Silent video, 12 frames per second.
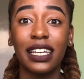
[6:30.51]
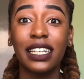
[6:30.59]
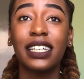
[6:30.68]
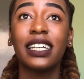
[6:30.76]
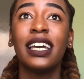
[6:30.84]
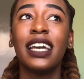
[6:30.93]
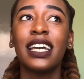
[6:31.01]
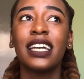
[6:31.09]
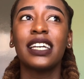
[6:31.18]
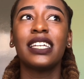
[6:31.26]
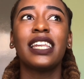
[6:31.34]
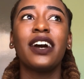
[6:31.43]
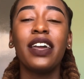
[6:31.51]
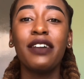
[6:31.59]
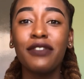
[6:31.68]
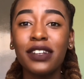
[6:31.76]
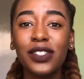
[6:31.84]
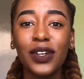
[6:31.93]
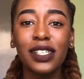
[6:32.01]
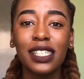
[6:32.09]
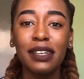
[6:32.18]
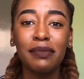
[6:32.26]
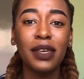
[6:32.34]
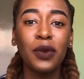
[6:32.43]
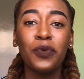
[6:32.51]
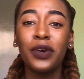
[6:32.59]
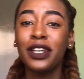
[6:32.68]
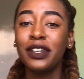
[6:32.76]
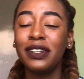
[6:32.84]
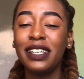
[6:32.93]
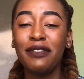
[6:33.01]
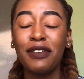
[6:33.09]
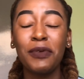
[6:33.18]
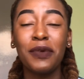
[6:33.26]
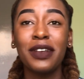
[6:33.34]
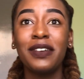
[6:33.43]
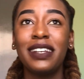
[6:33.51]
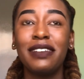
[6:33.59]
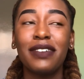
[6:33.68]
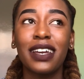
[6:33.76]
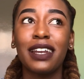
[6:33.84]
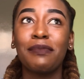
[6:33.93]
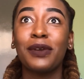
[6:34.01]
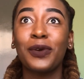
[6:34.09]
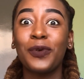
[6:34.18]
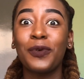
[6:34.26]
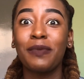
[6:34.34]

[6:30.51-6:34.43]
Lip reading: Like, now everyone's asking me, when are you leaving, and I'm like,